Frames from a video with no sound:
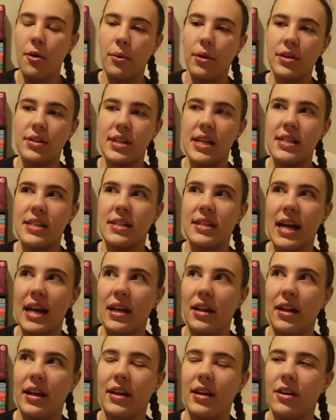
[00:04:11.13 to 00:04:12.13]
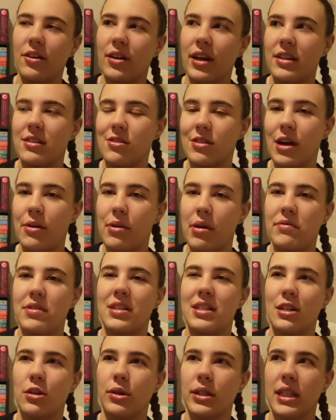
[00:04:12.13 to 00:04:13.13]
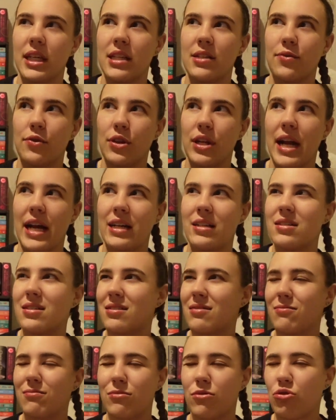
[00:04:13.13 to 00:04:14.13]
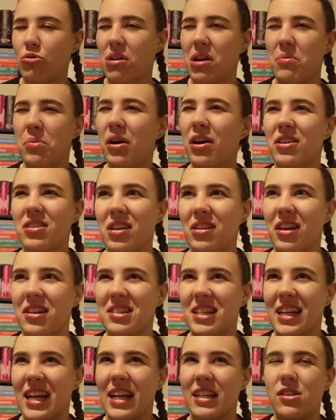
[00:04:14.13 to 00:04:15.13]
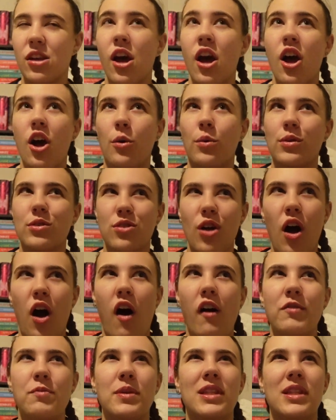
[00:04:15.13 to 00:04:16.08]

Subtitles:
Whereas this, it's kind of like, okay, so now we have to deal with this for the next 3 books unless it gets resolved.